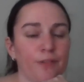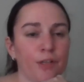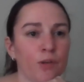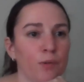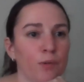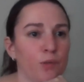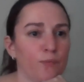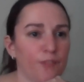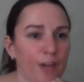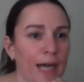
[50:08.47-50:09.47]
you know,
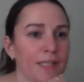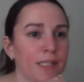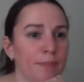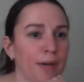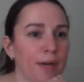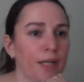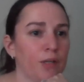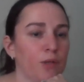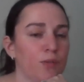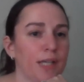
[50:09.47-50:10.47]
you've got
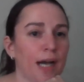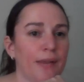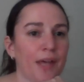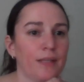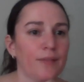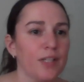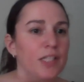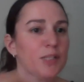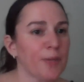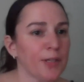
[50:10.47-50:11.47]
somebody who's got that lived
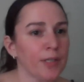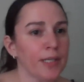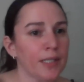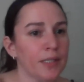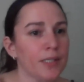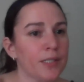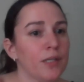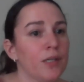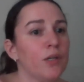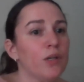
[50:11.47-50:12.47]
experience,